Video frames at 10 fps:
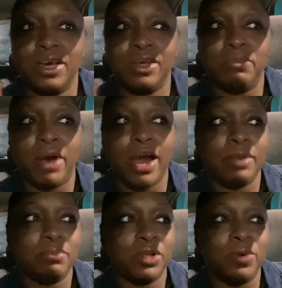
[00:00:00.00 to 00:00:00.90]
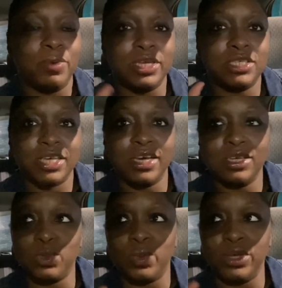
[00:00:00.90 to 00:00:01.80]
mind-blowing
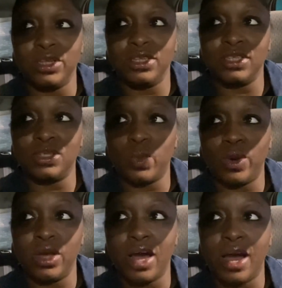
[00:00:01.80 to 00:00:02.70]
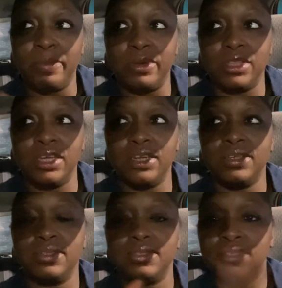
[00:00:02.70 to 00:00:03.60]
sex with this one guy, but then,